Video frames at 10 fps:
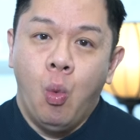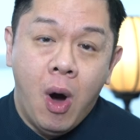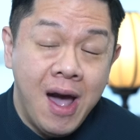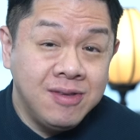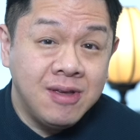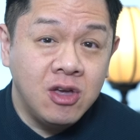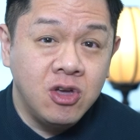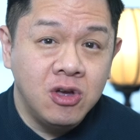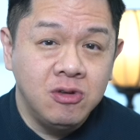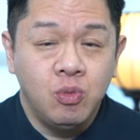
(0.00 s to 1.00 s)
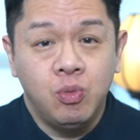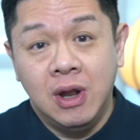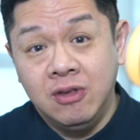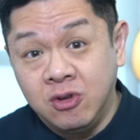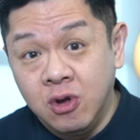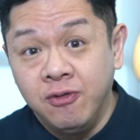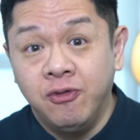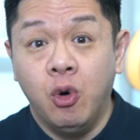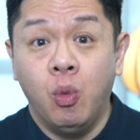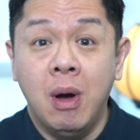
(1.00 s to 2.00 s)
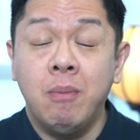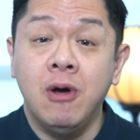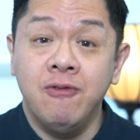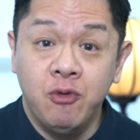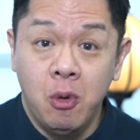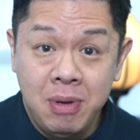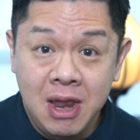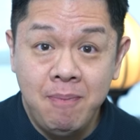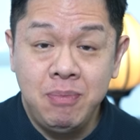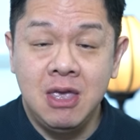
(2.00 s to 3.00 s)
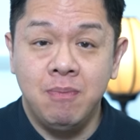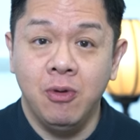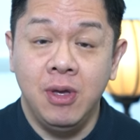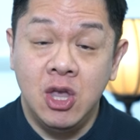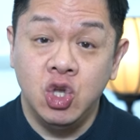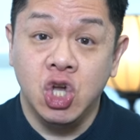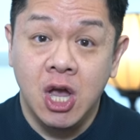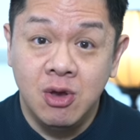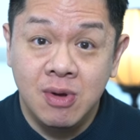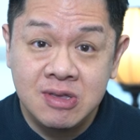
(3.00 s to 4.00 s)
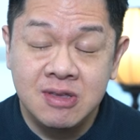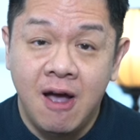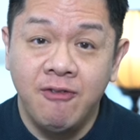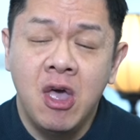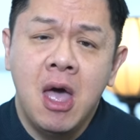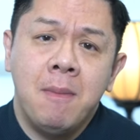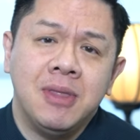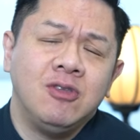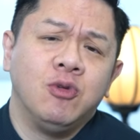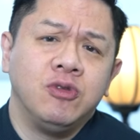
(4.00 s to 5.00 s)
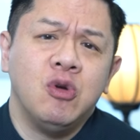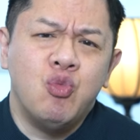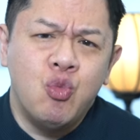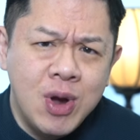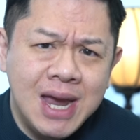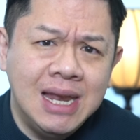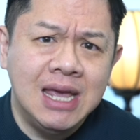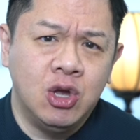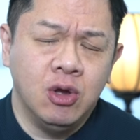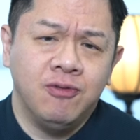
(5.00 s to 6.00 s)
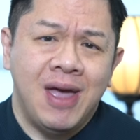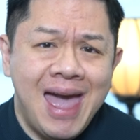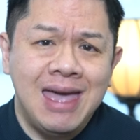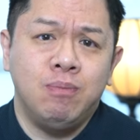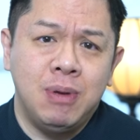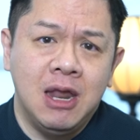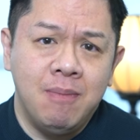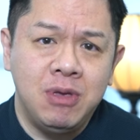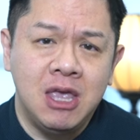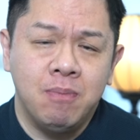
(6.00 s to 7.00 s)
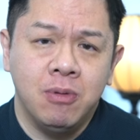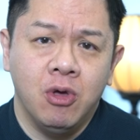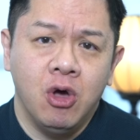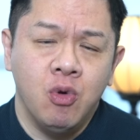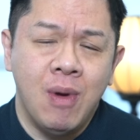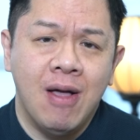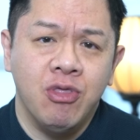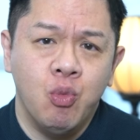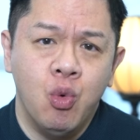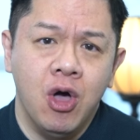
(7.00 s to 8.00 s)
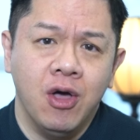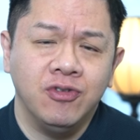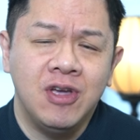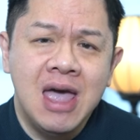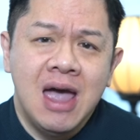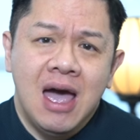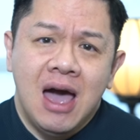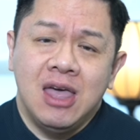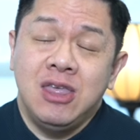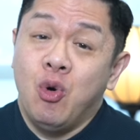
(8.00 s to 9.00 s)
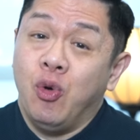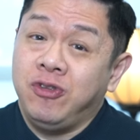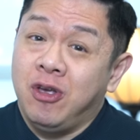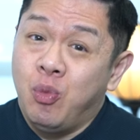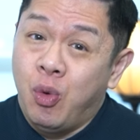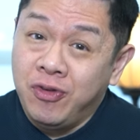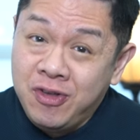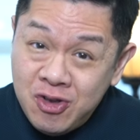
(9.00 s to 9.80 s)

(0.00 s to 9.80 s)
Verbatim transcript: Why is that good? Well, it's good for 1.4 billion people in China itself, but that's also really good for 8 billion people around the world. I think also what's